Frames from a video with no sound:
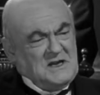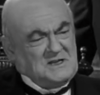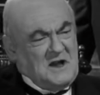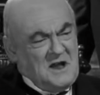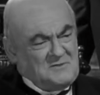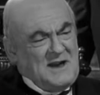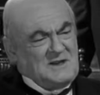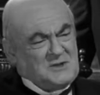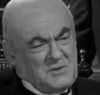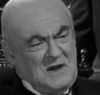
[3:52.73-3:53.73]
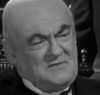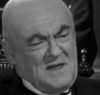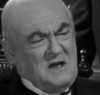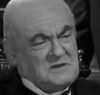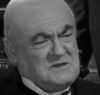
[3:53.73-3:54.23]
contract at
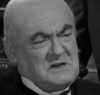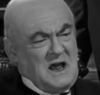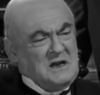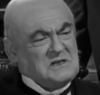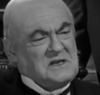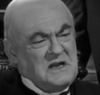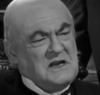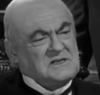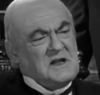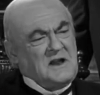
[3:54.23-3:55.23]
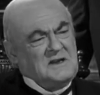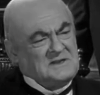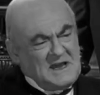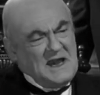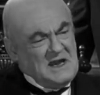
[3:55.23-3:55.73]
$20,000 a year starting today.